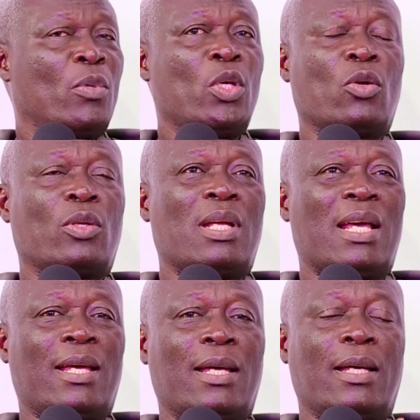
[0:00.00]

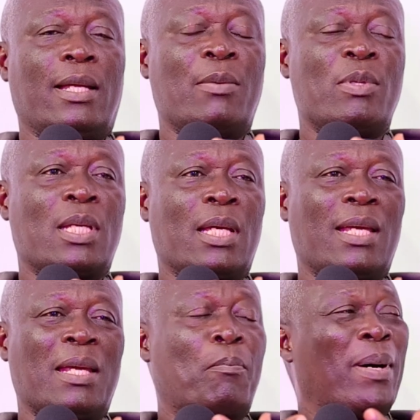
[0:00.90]
let me say,
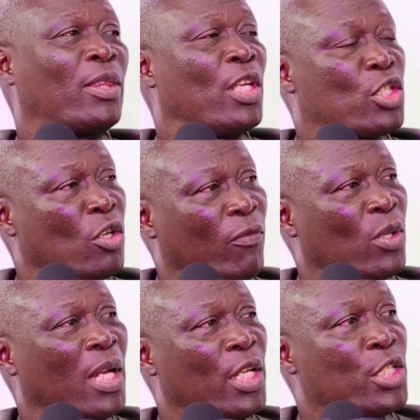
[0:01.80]
impartation of
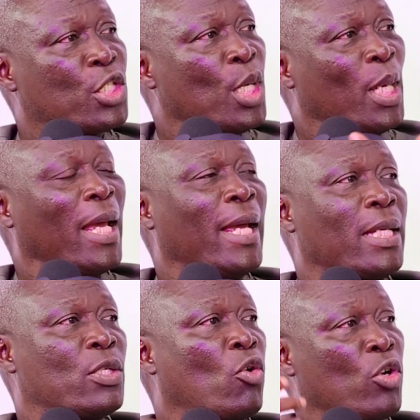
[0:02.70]
knowledge
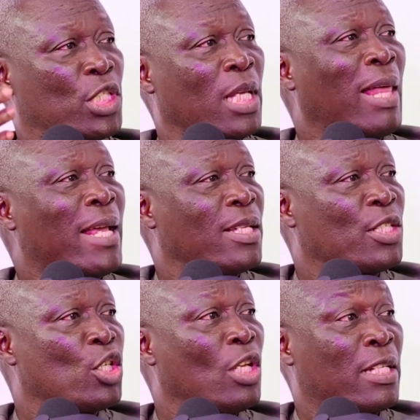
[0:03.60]
and
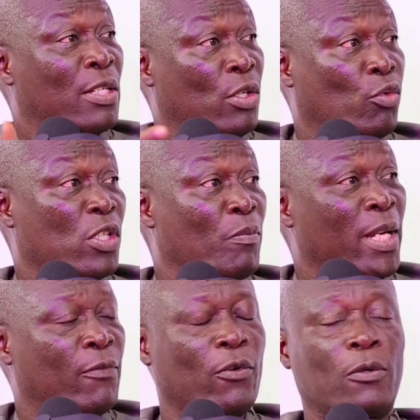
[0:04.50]
conscientization that it was
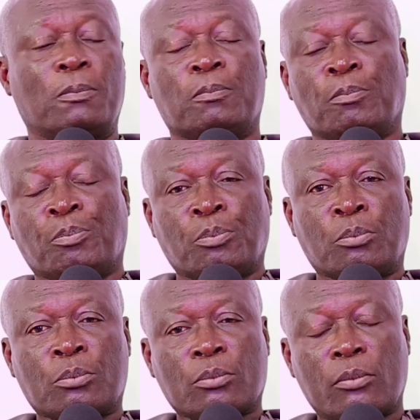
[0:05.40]
meant for.
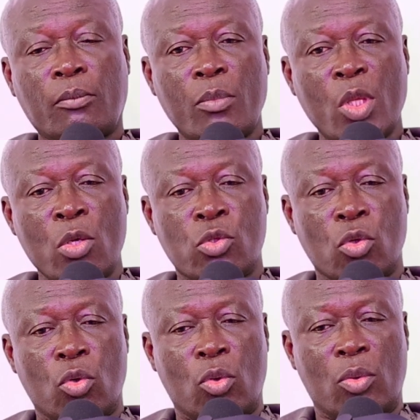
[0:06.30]

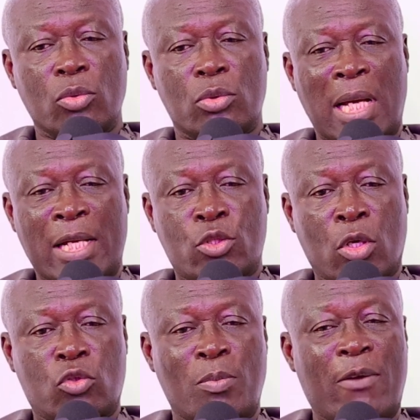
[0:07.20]
So I
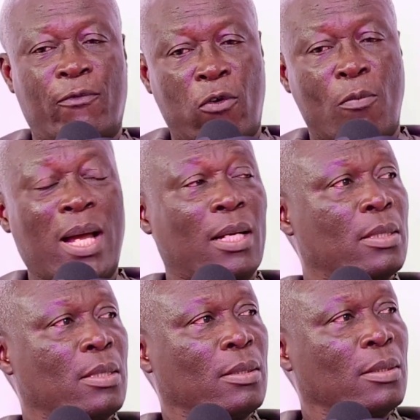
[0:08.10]
talked to my former
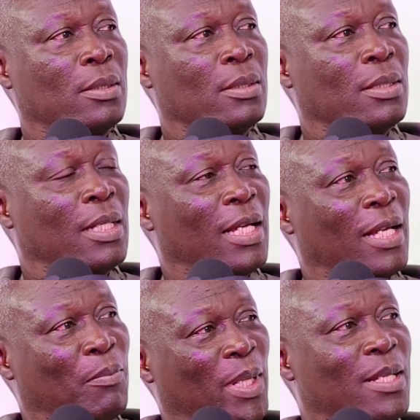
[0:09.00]

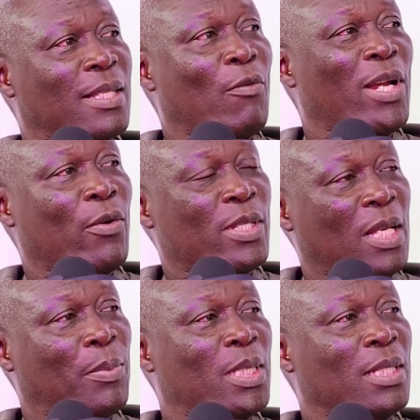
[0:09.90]
minister when I was
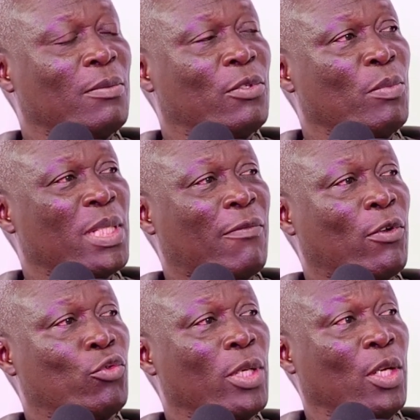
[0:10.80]
deputy minister
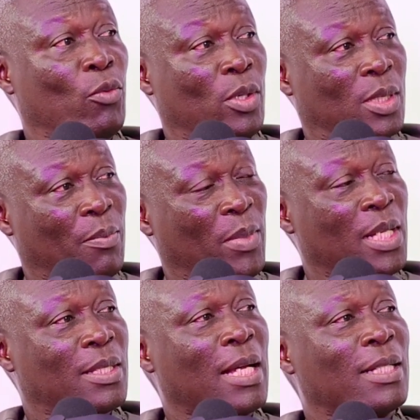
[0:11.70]
for trade. He was the
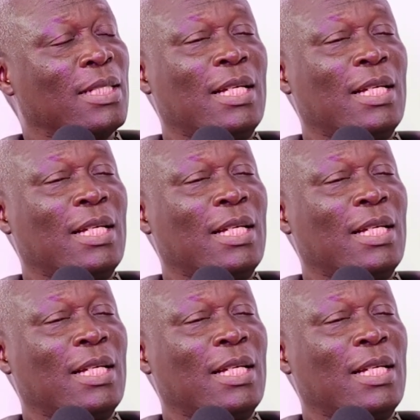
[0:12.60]
minister.